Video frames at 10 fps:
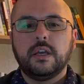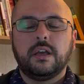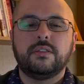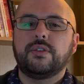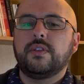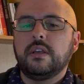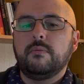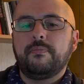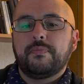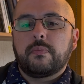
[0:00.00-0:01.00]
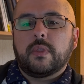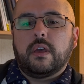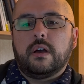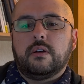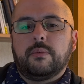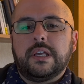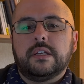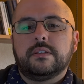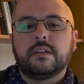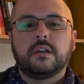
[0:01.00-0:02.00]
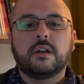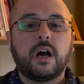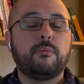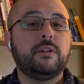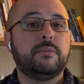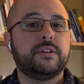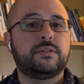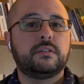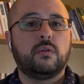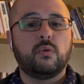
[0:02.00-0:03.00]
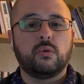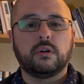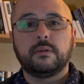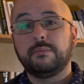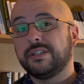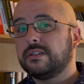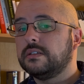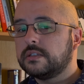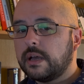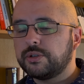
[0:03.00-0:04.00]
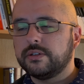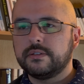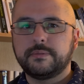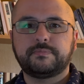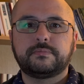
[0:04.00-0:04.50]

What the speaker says: And the theme is common myths or misconceptions.